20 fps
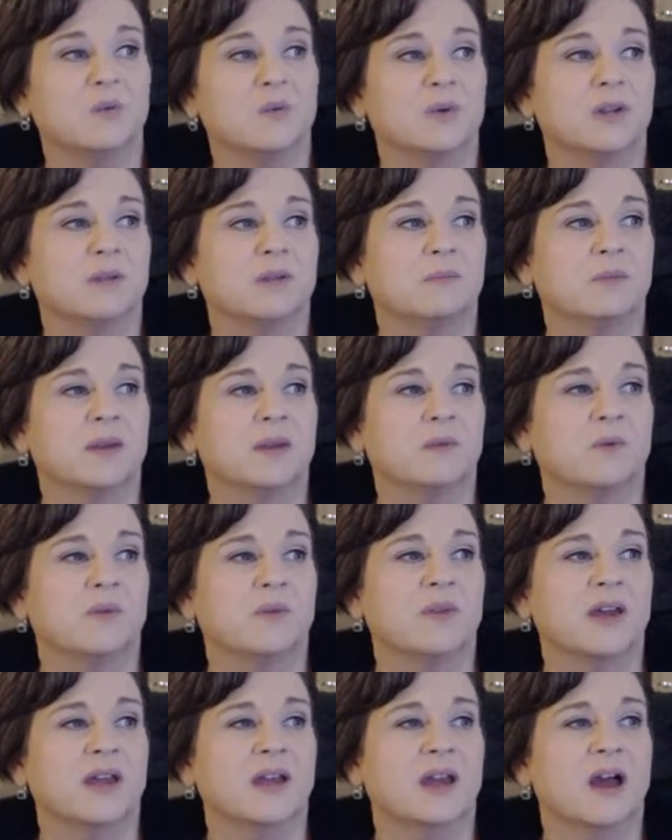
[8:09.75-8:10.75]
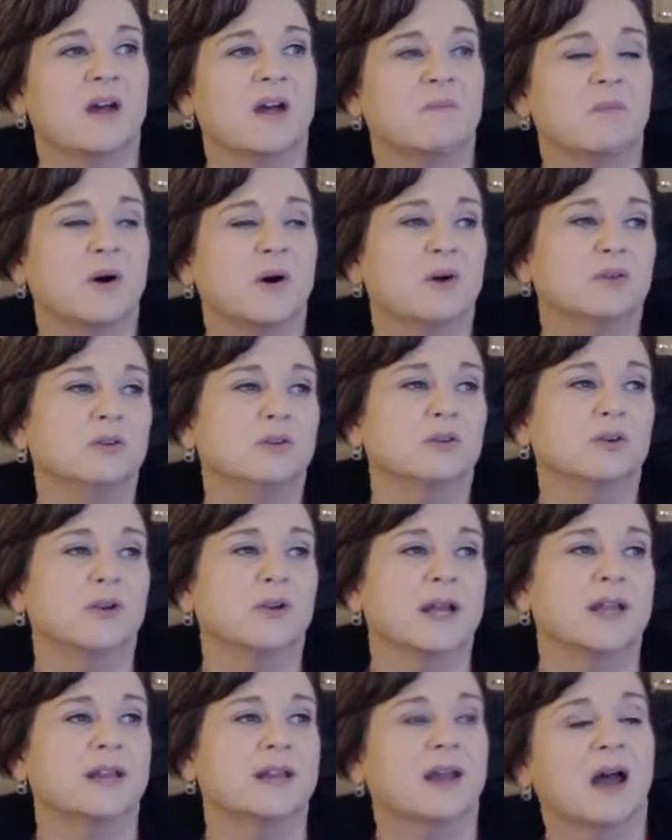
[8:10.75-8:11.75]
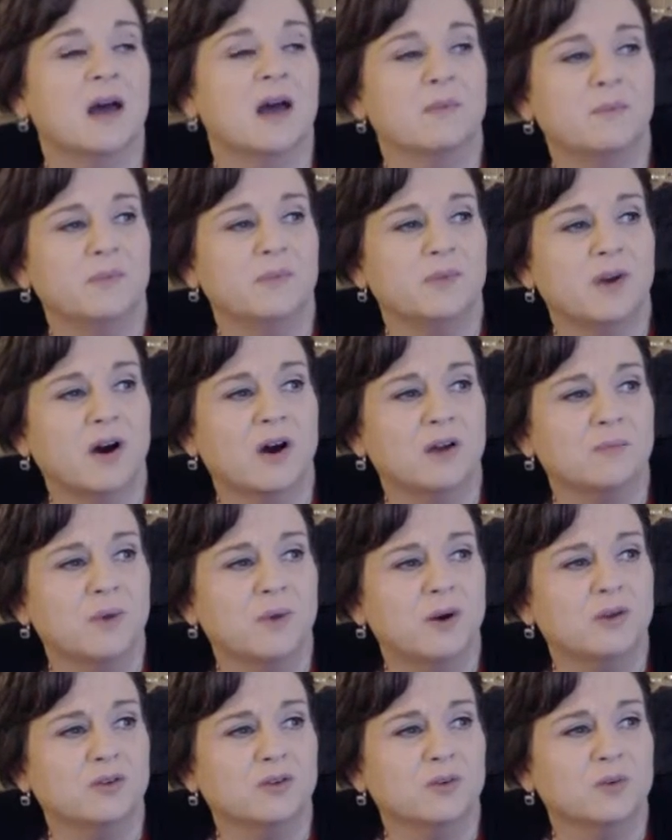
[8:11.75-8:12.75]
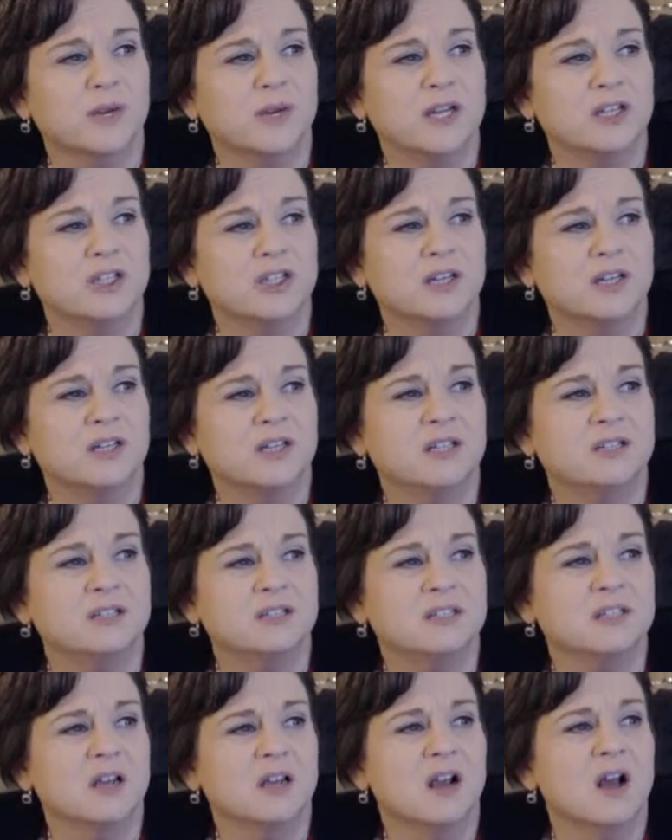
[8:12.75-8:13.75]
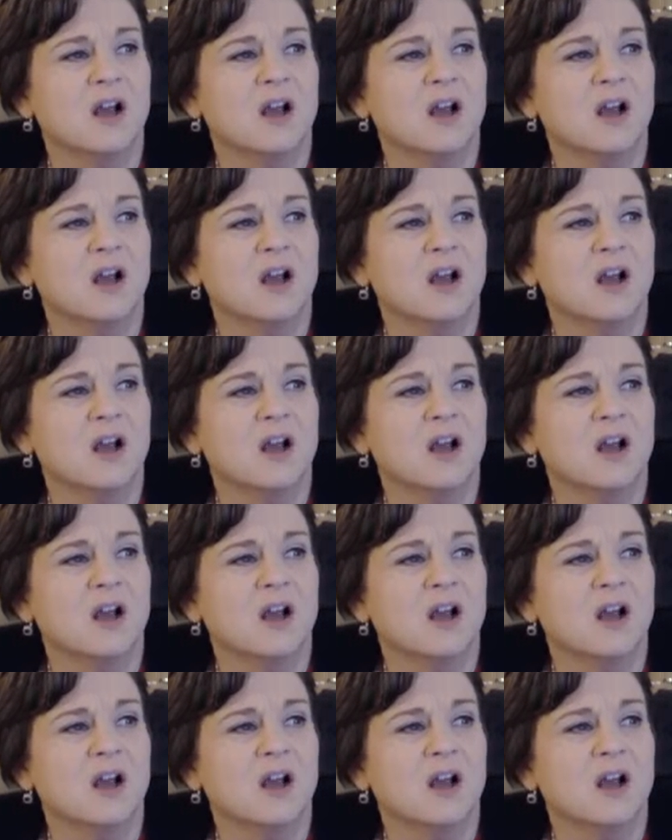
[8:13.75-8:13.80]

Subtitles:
Would they have polar and non-polar regions?